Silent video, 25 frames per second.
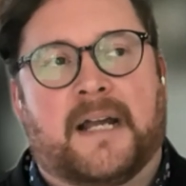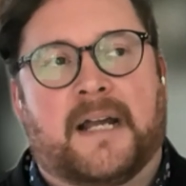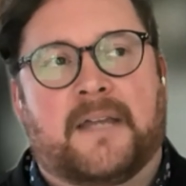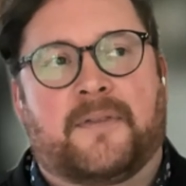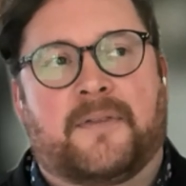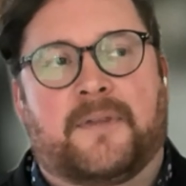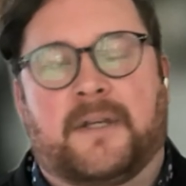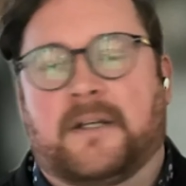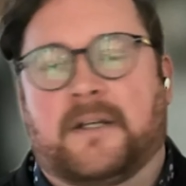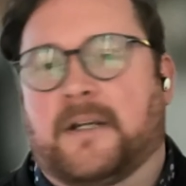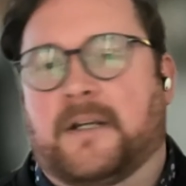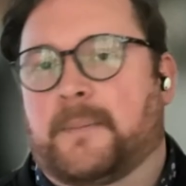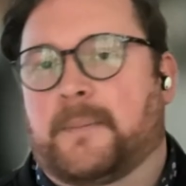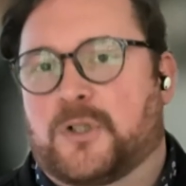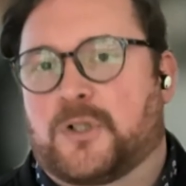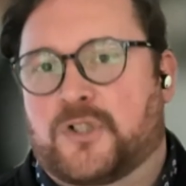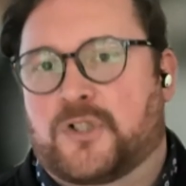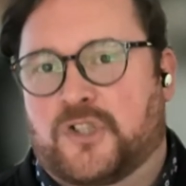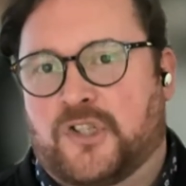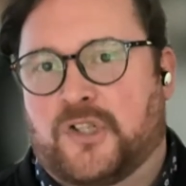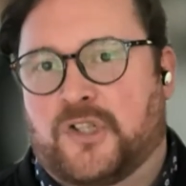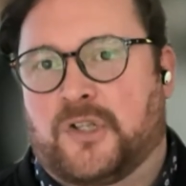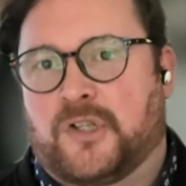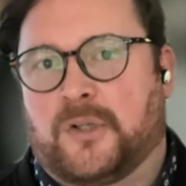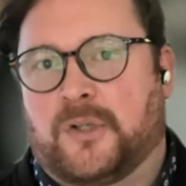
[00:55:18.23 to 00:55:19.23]
I think number
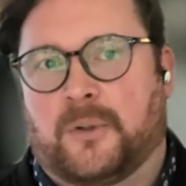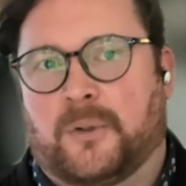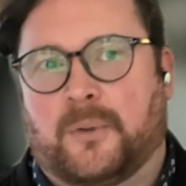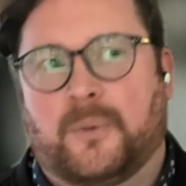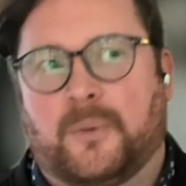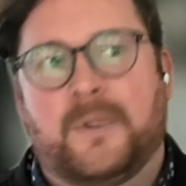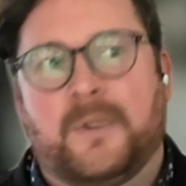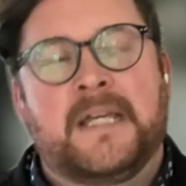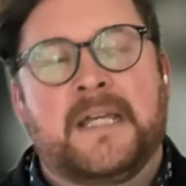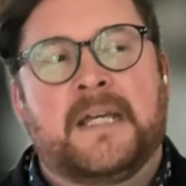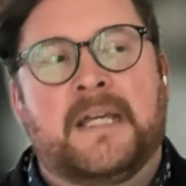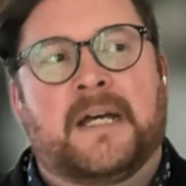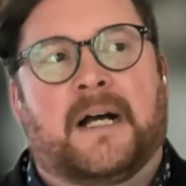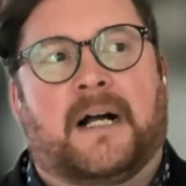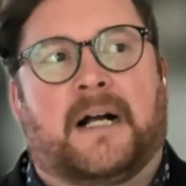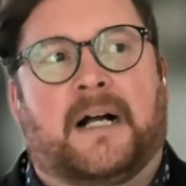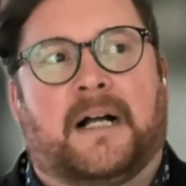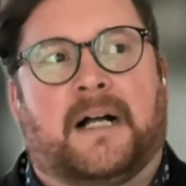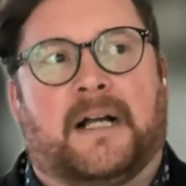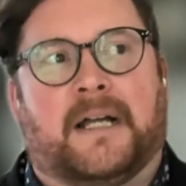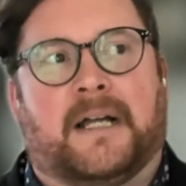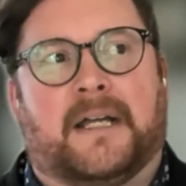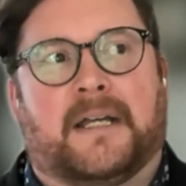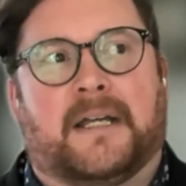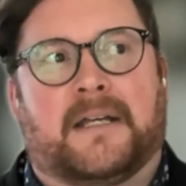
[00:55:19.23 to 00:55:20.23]
two,
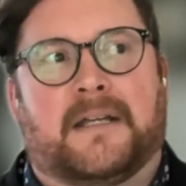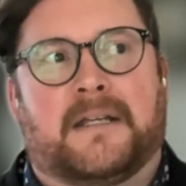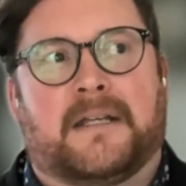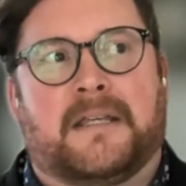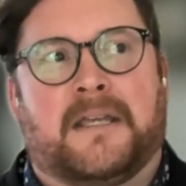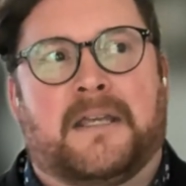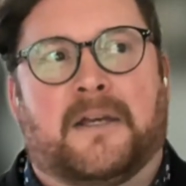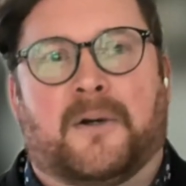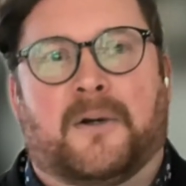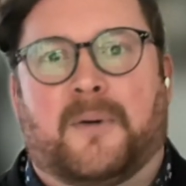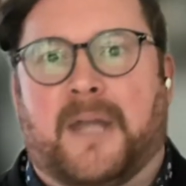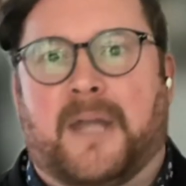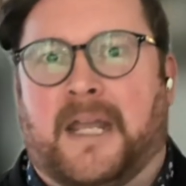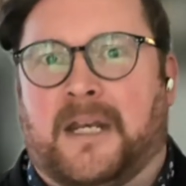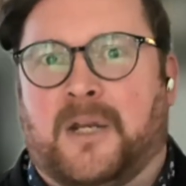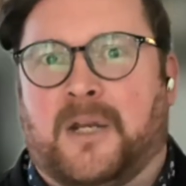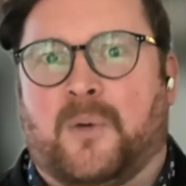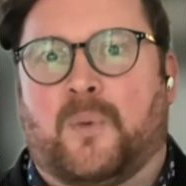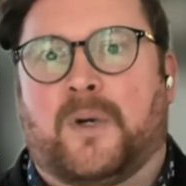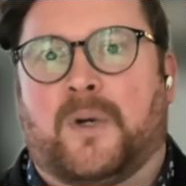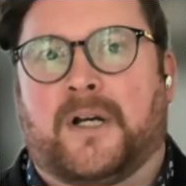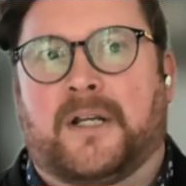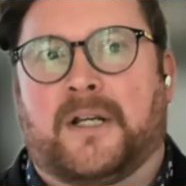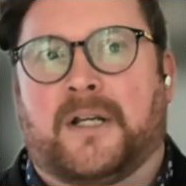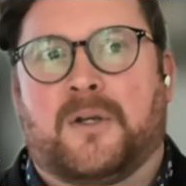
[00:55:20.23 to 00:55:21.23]

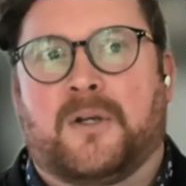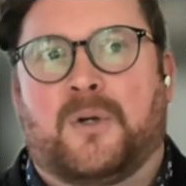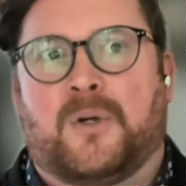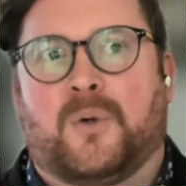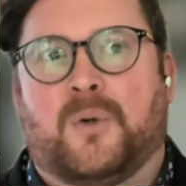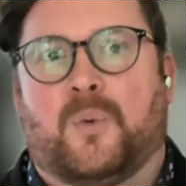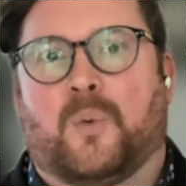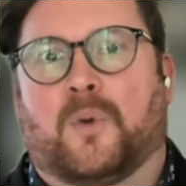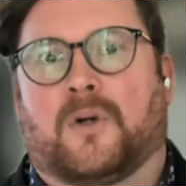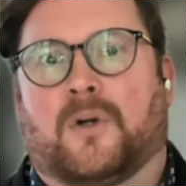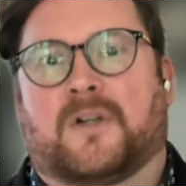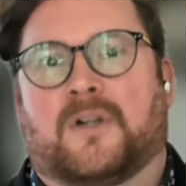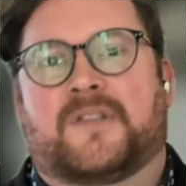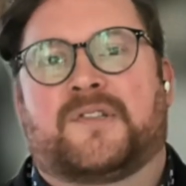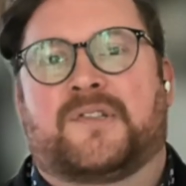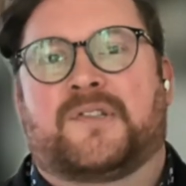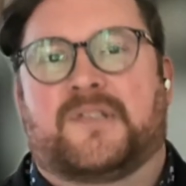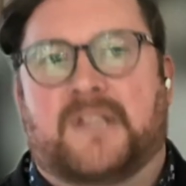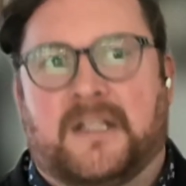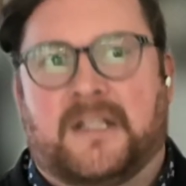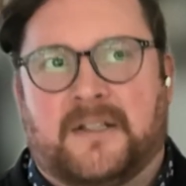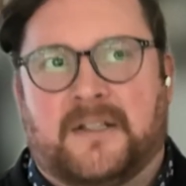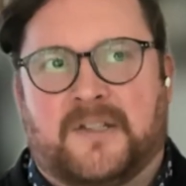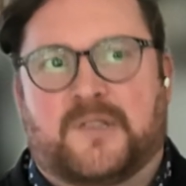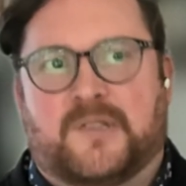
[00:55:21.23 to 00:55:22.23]
anyone who works
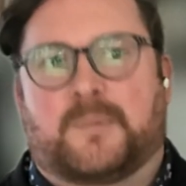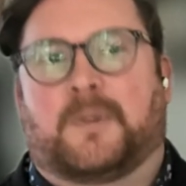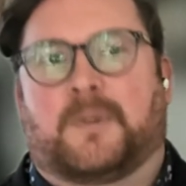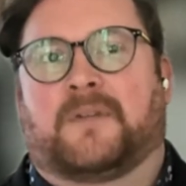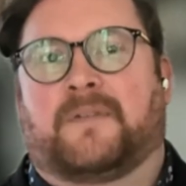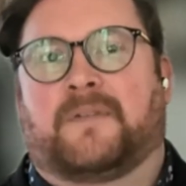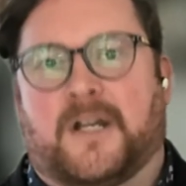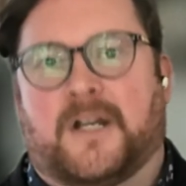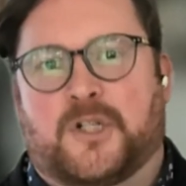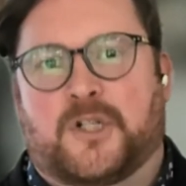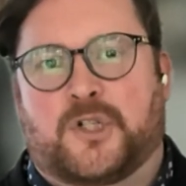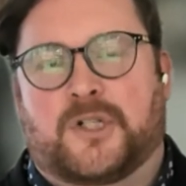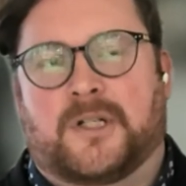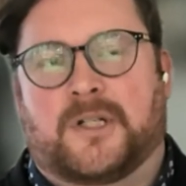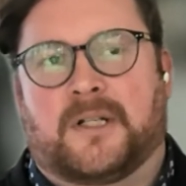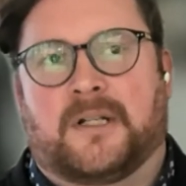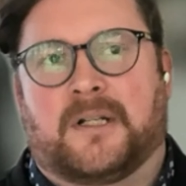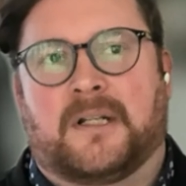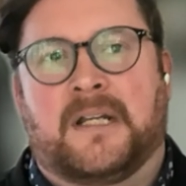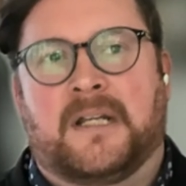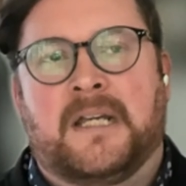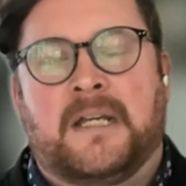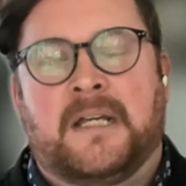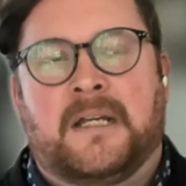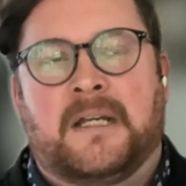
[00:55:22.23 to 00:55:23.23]
in this profession